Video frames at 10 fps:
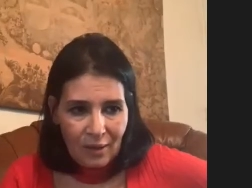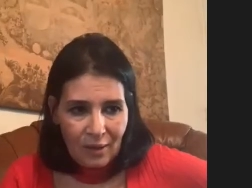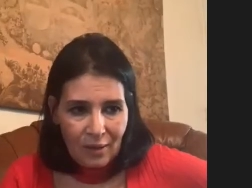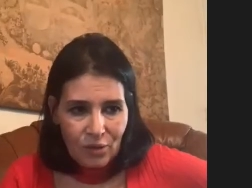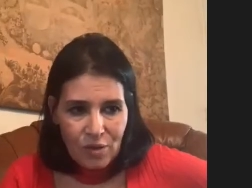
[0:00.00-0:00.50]

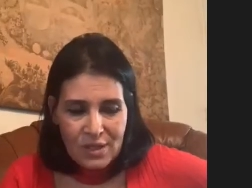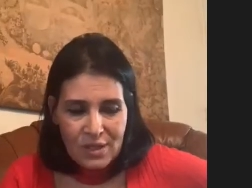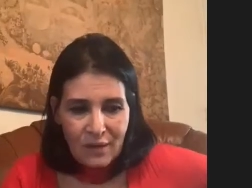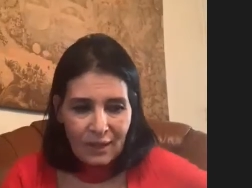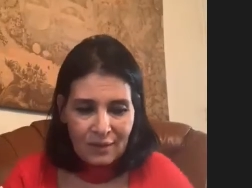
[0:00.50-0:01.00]

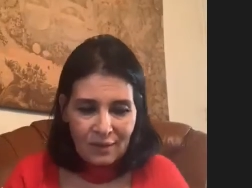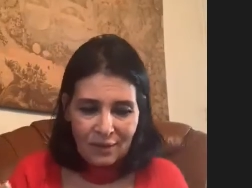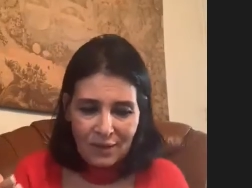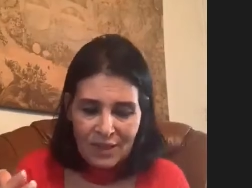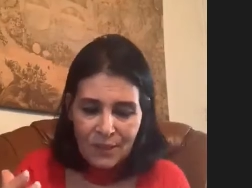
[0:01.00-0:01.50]
that
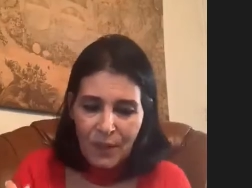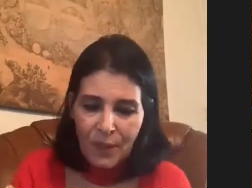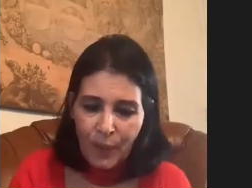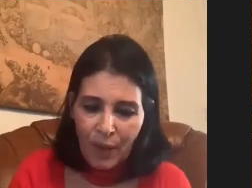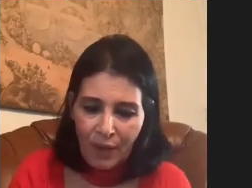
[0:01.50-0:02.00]
these
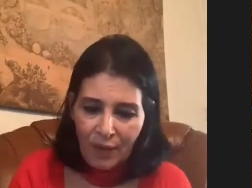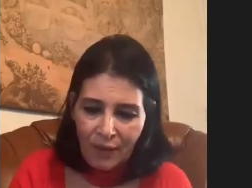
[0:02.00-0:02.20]
people,